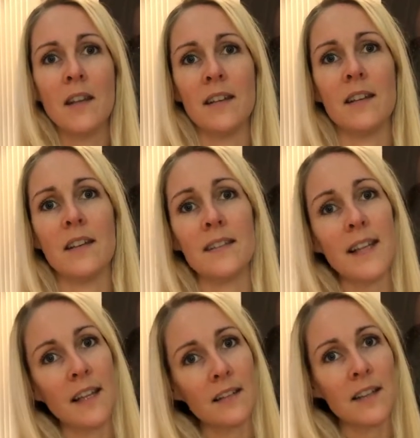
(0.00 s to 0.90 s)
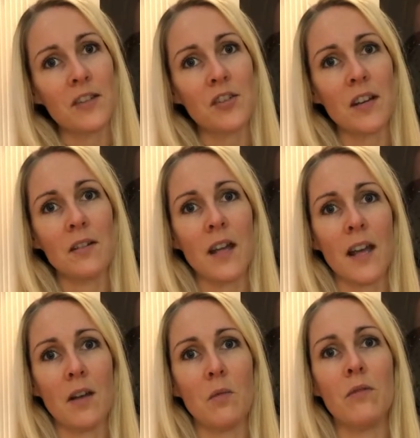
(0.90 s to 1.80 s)
The second session
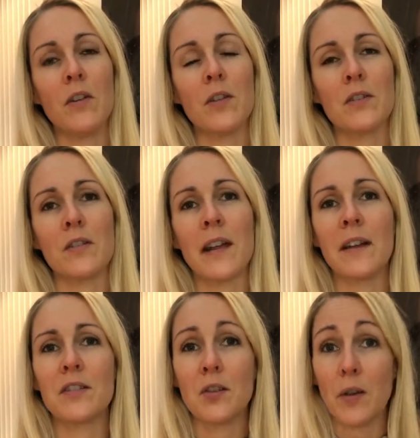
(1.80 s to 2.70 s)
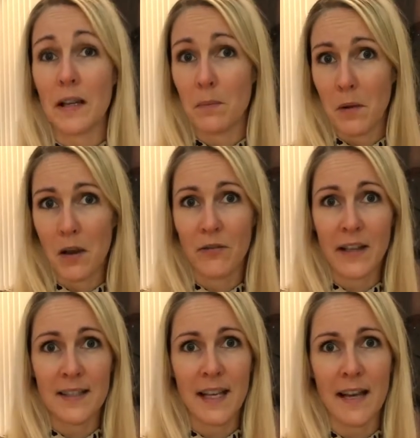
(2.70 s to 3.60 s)
will focus on how to create the
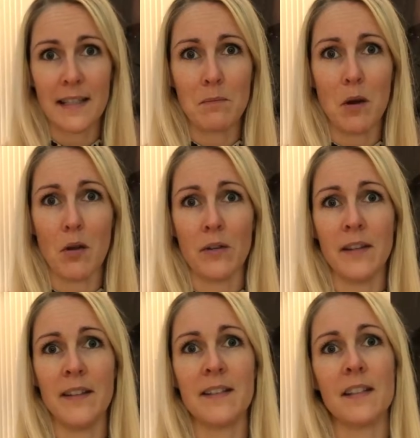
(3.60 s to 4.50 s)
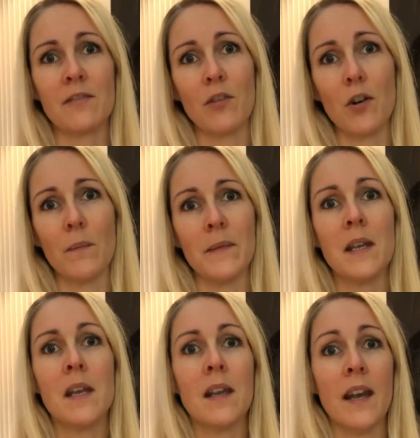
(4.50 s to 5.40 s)
perfect Scandi blonde, and this is from
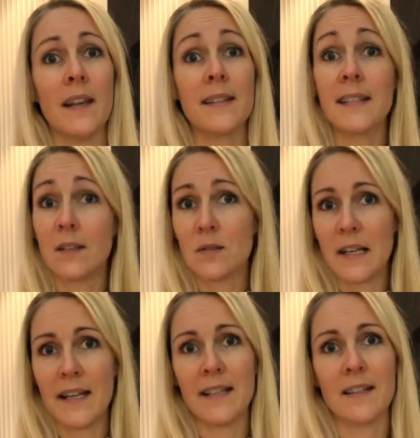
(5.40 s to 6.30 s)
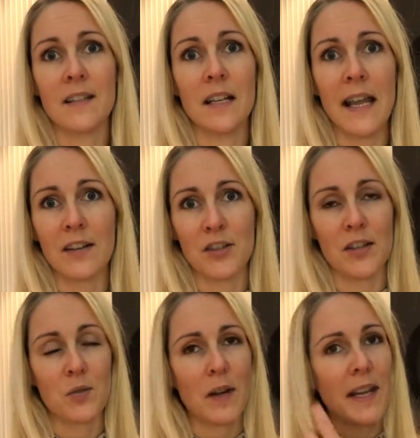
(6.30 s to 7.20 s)
STIL's latest collection
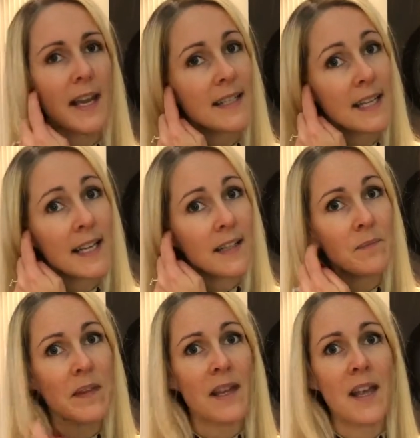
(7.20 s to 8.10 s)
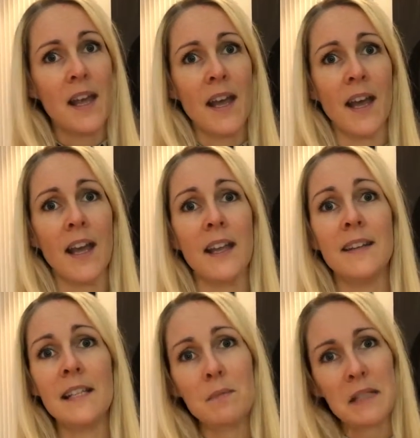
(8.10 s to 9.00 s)
2018. And
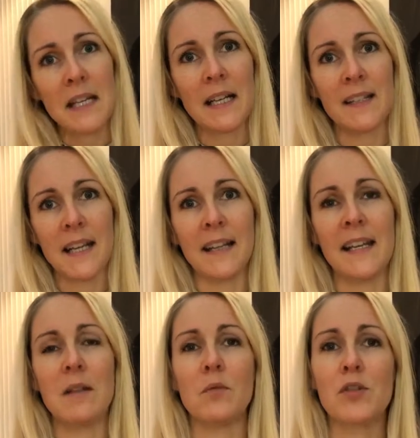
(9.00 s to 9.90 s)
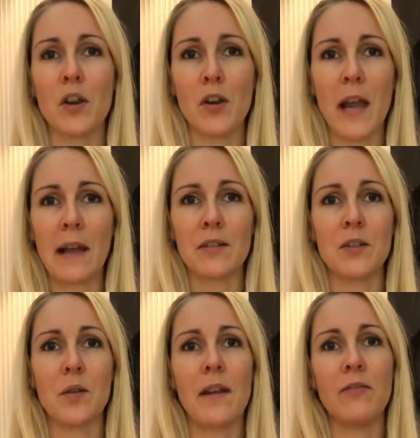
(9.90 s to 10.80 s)
this particular technique will show you how to
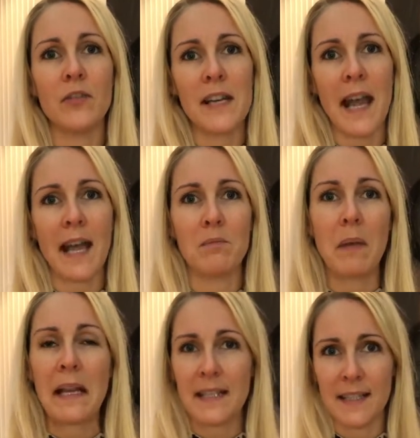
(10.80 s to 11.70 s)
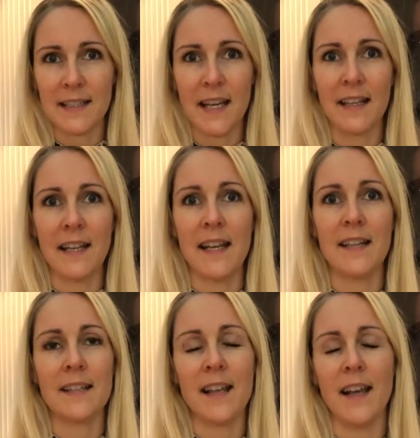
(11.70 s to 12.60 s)
create freehand painting
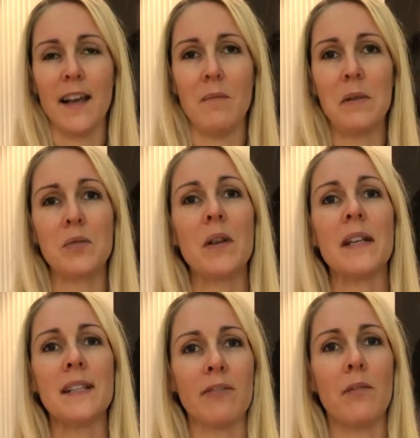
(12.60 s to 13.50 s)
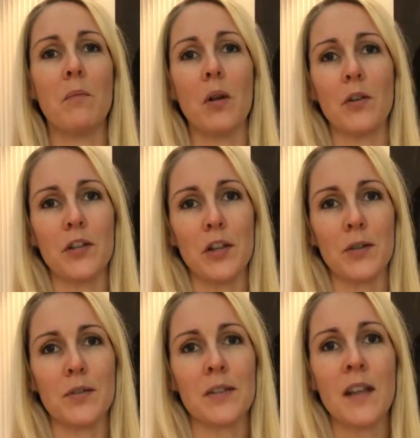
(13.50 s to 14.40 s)
techniques between different blonde
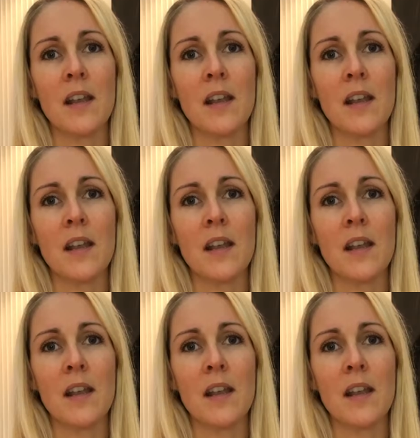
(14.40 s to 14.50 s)
hues.